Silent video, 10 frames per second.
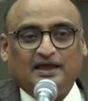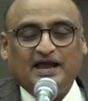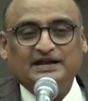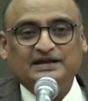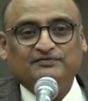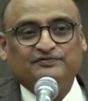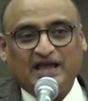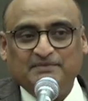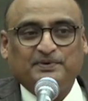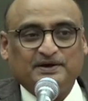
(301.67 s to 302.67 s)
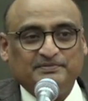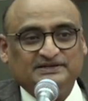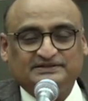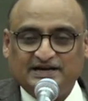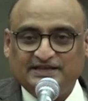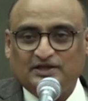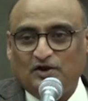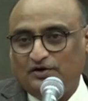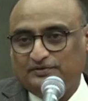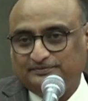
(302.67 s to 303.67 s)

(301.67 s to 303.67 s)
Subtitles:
and if time permits, study the law.